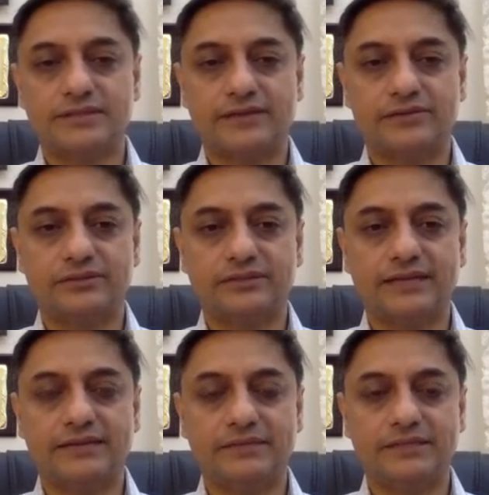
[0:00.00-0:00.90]
I don't think
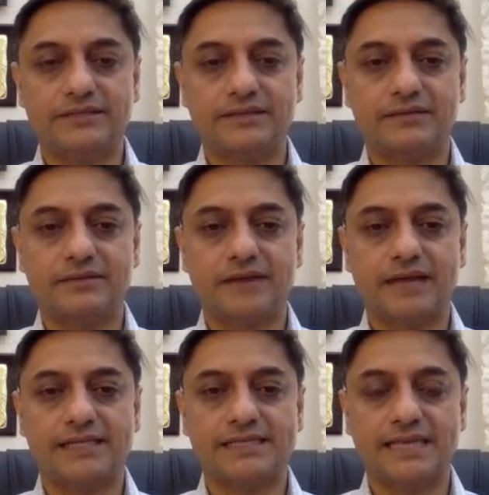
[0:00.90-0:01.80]
anybody is coming back
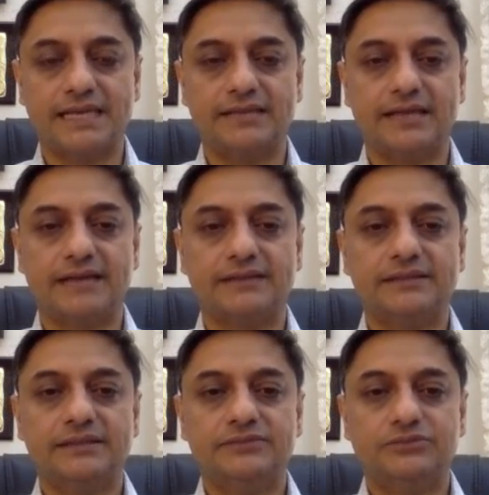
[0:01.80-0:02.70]
and saying that
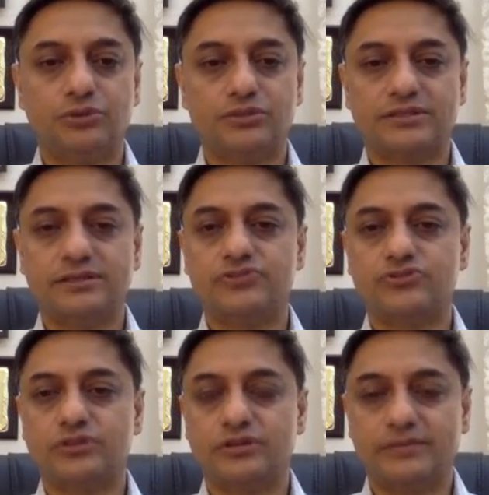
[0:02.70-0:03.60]
those things
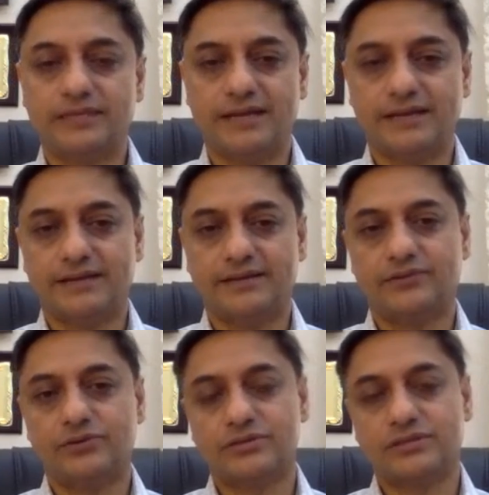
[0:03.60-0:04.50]
should not be done. I think
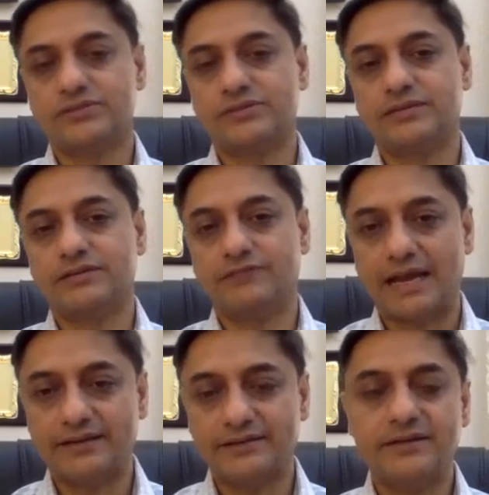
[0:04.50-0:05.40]
those things remain
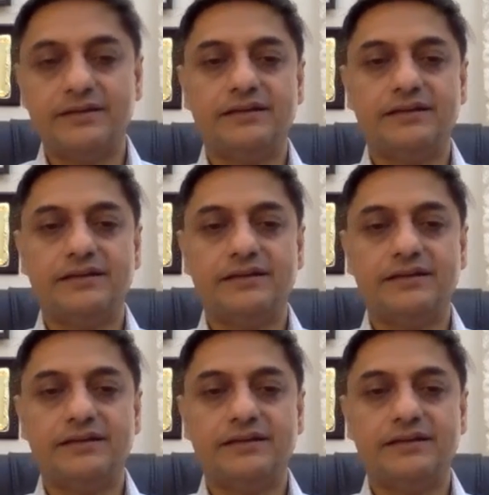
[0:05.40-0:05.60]
valid.